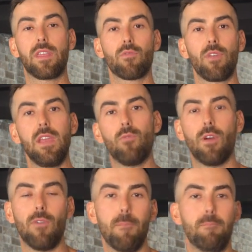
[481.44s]
3,
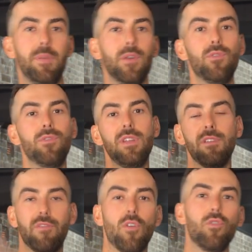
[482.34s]
where we're
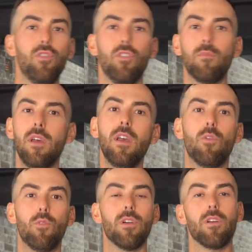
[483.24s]
building volume,
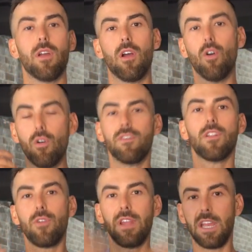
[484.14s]
we're
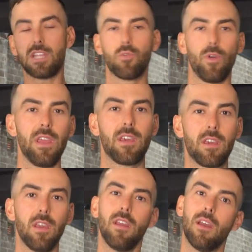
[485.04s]
overloading each
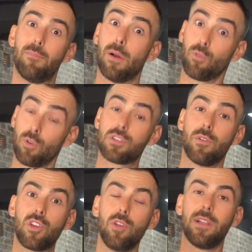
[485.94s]
week, but we're also
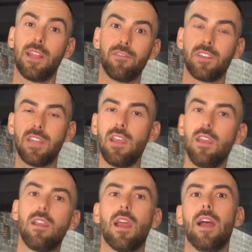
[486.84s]
accumulating
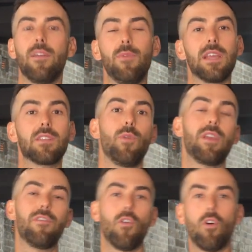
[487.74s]
fatigue. And then we get to
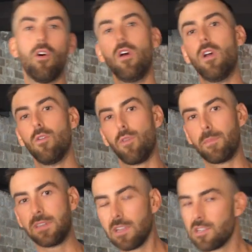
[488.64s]
week 4, we
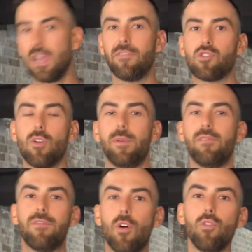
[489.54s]
potentially have a drop
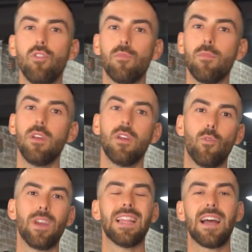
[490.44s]
in volume.
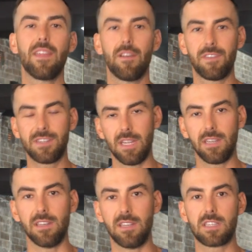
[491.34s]
We allow that
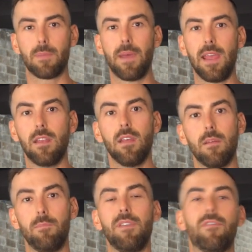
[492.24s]
fatigue to
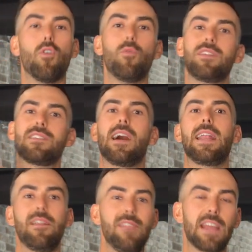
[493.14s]
dissipate before we start
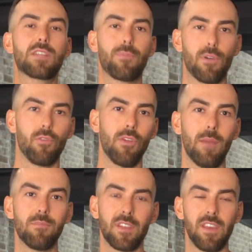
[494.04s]
our next program.
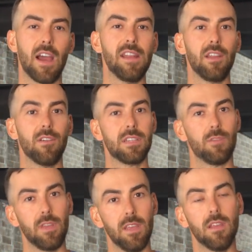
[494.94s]
So the idea is that
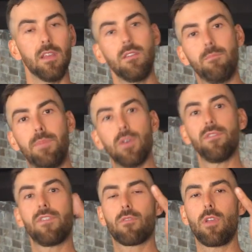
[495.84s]
we
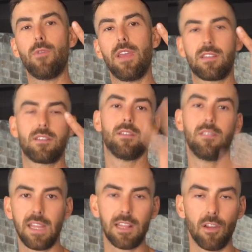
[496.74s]
build for 3 weeks,
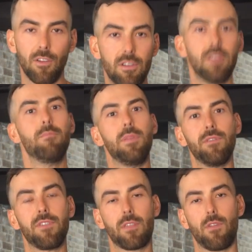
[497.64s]
deload,
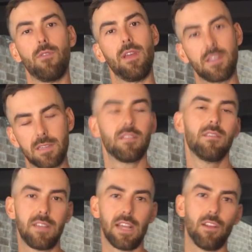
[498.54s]
build for 3 weeks,
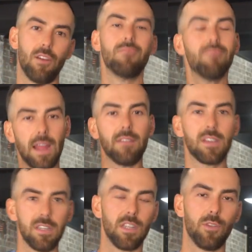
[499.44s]
deload, and
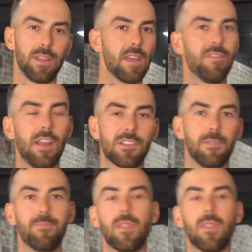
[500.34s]
continue in that fashion.